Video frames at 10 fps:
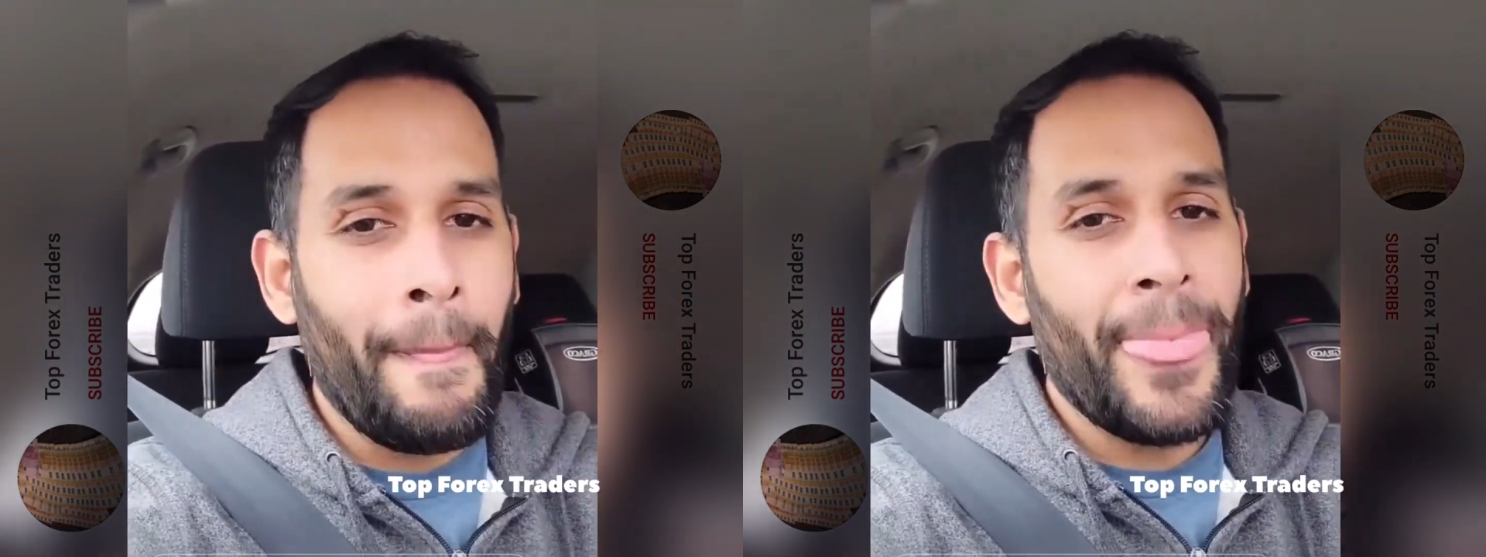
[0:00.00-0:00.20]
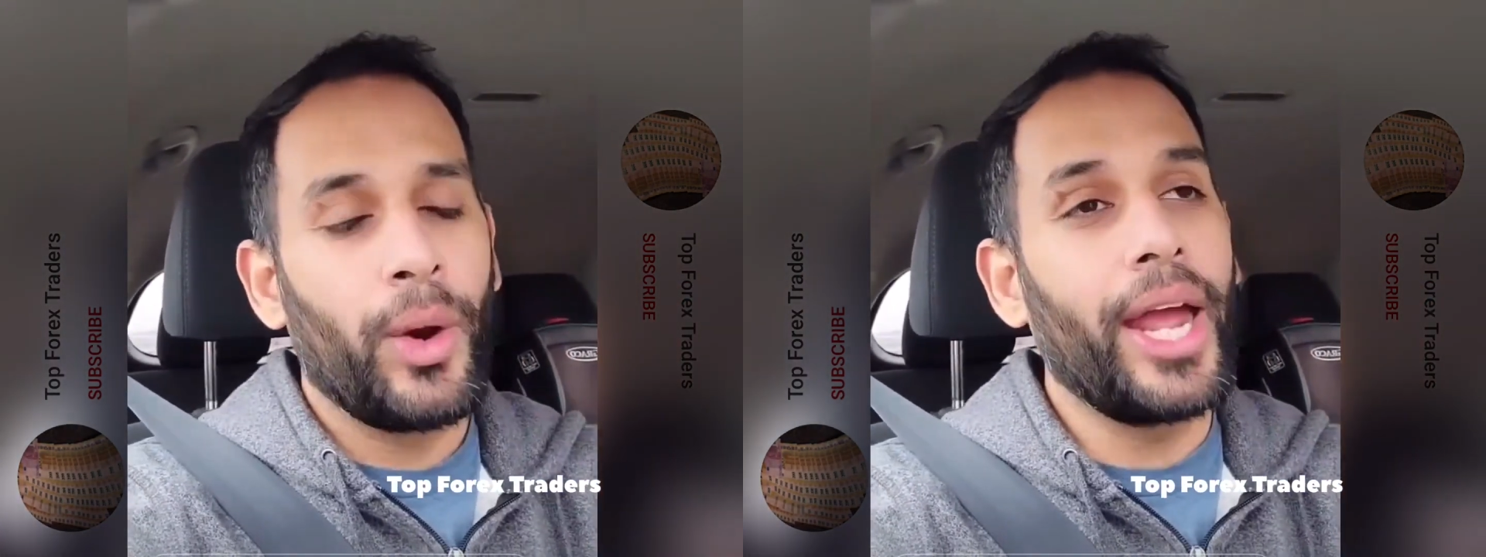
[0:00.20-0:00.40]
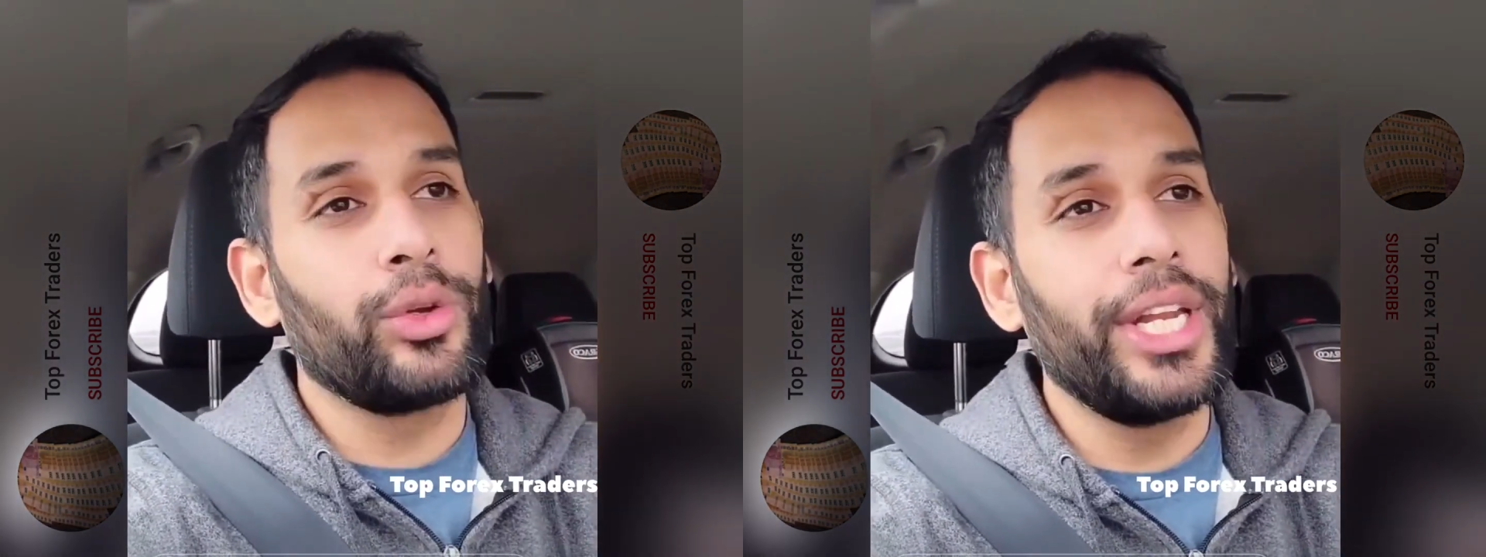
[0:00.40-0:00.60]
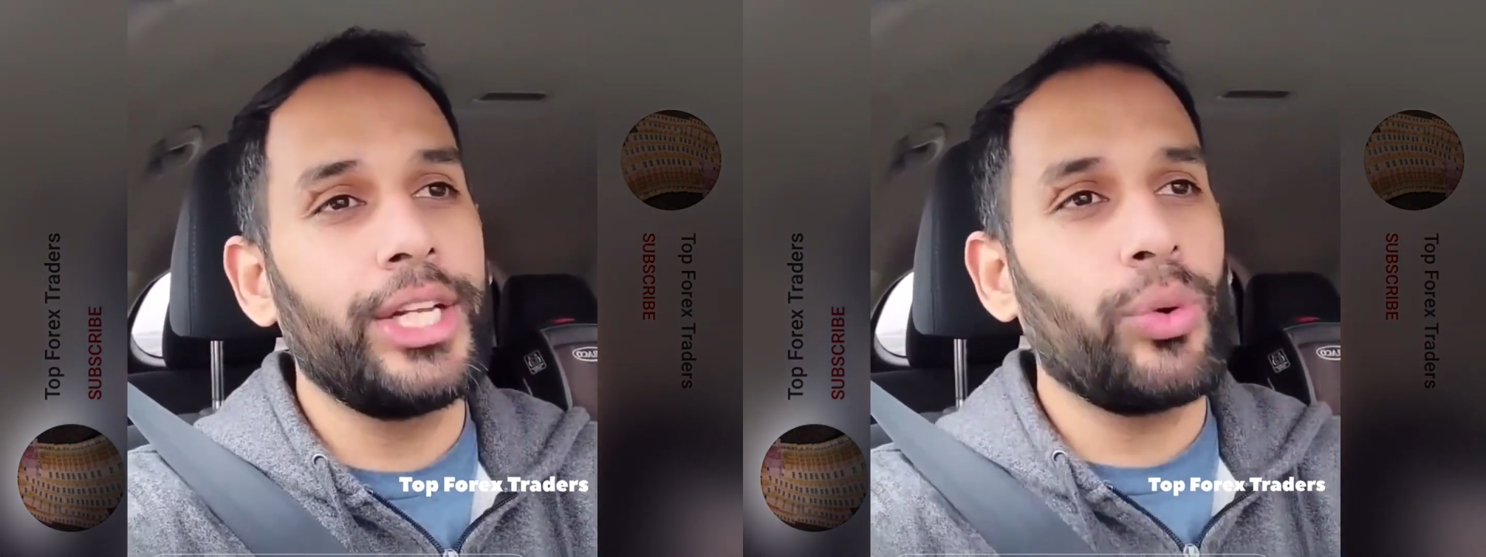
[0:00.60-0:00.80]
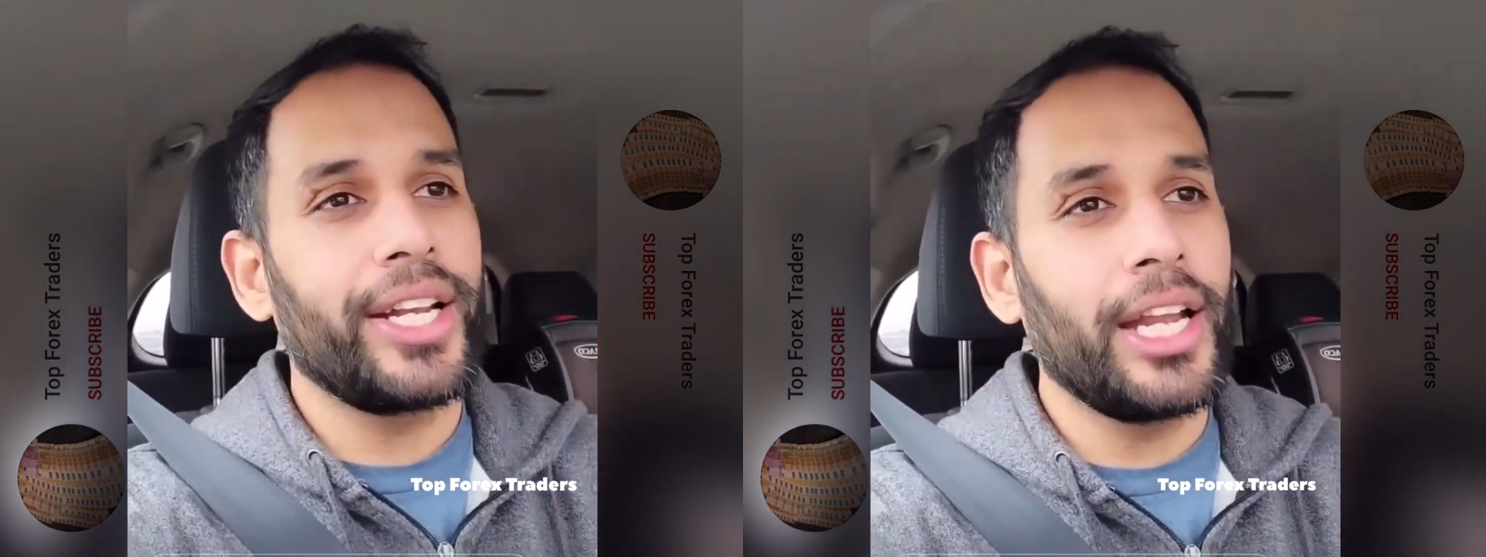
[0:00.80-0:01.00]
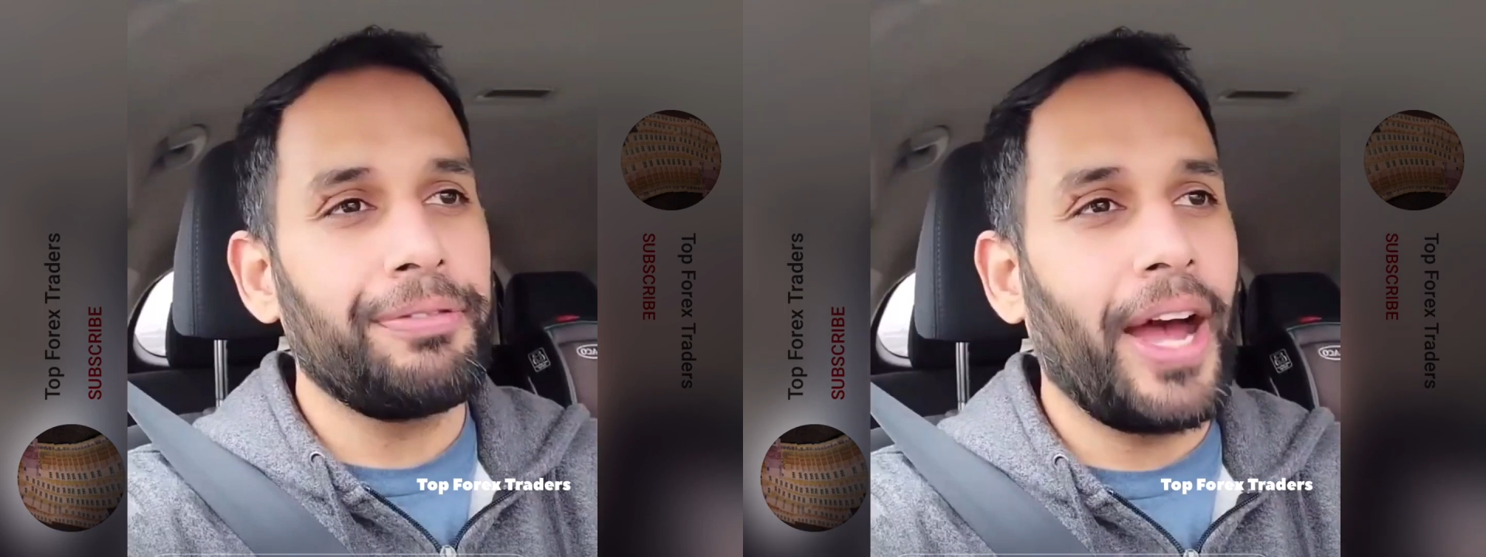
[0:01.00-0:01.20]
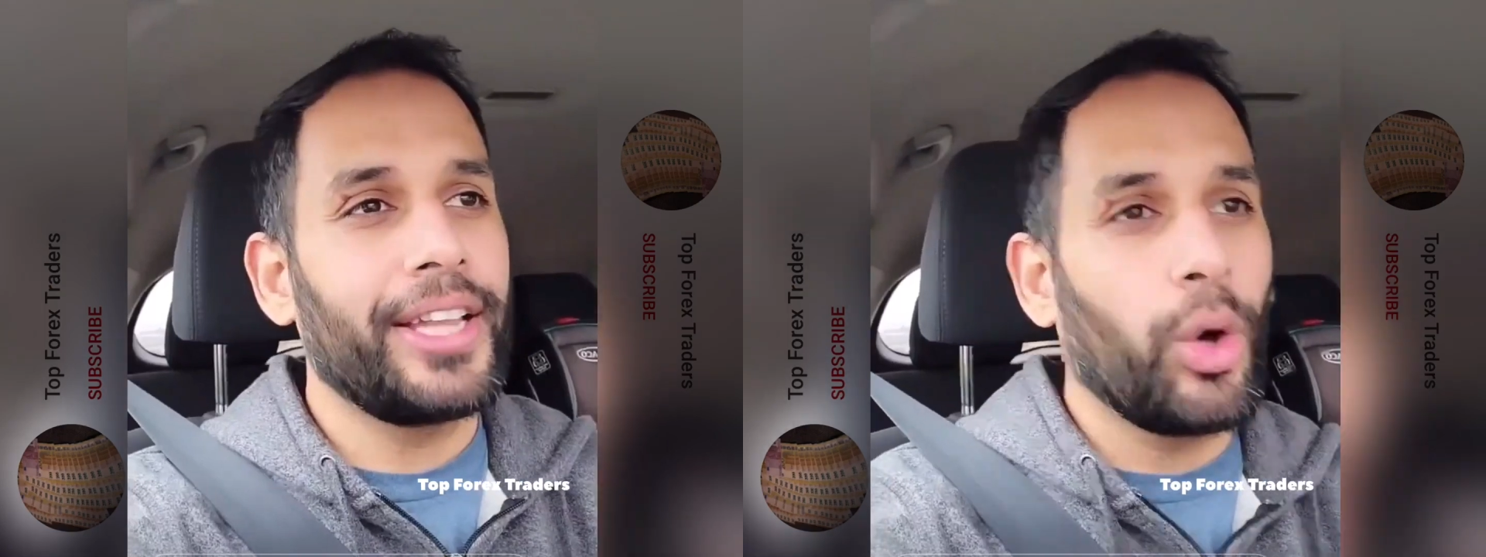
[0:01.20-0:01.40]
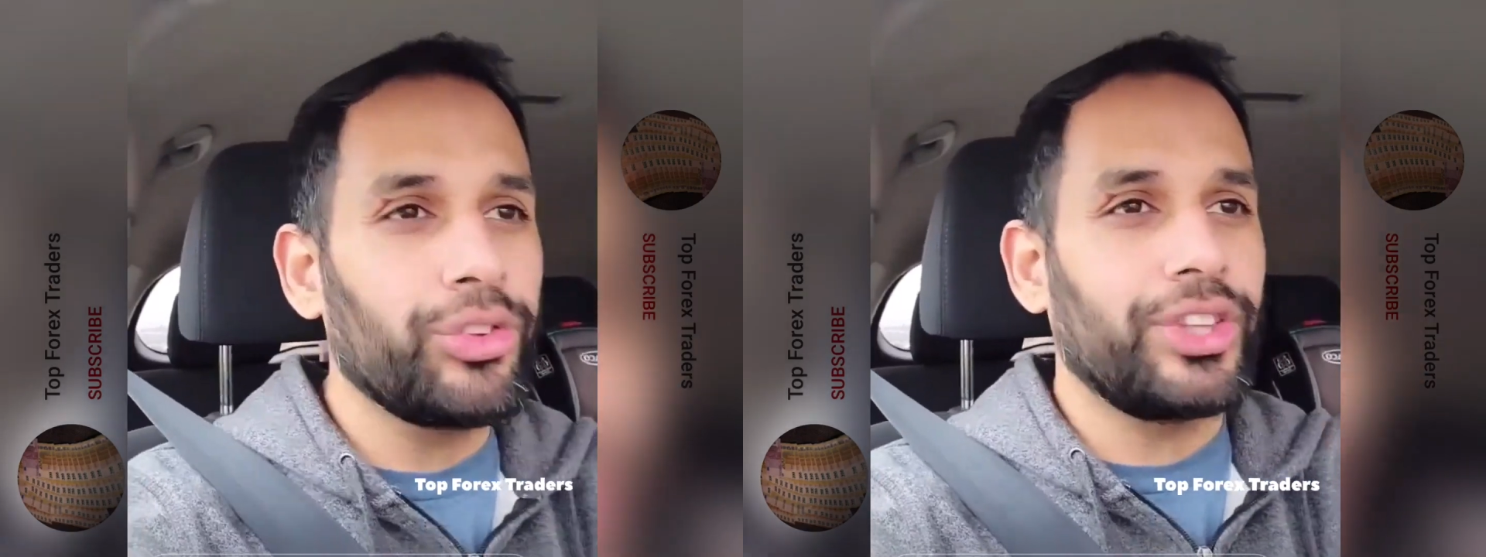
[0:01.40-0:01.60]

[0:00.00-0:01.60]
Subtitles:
right? You need to identify those